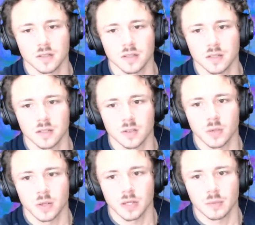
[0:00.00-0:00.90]
I don't know
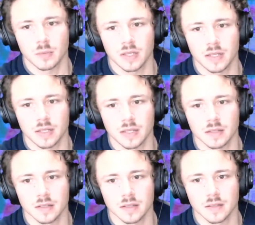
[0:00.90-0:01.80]
why we're not playing it.
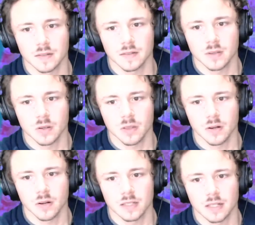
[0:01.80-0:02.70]
These videos are all
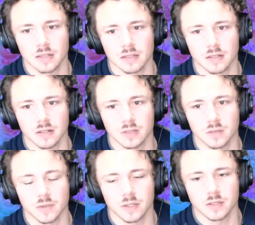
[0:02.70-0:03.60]
30 seconds long, so
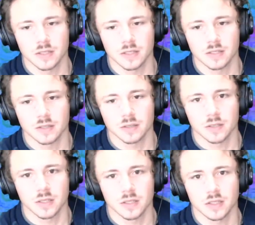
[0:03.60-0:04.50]
hopefully there's not an issue
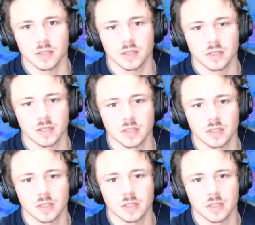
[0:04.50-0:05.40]
there.
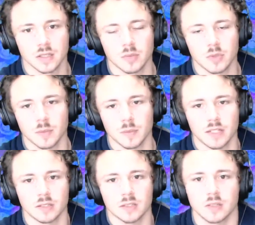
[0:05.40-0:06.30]
Probably gonna be an
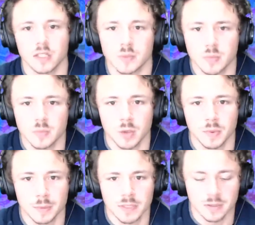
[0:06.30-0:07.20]
issue there. Probably open
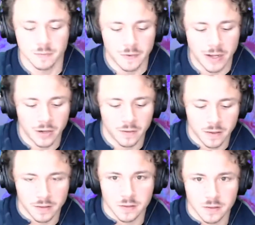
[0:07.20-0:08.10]
up with some
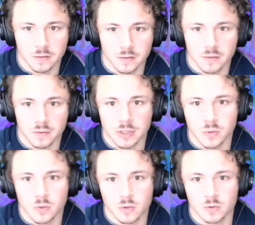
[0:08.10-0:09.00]
Firefox because for some reason
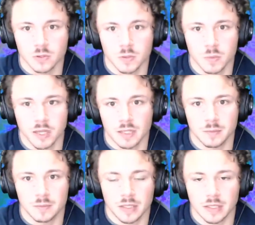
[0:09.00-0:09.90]
Google Chrome can't
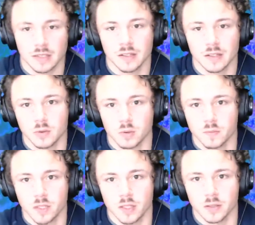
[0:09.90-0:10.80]
play YouTube
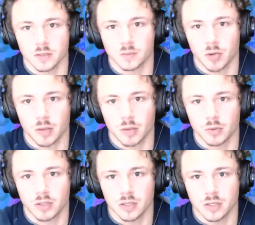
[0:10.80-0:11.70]
videos
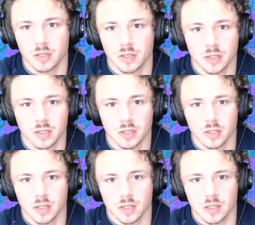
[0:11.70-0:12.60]
properly.
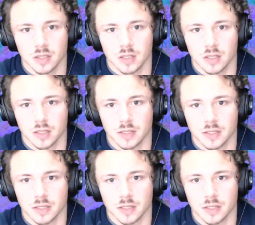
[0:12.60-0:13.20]
Okay.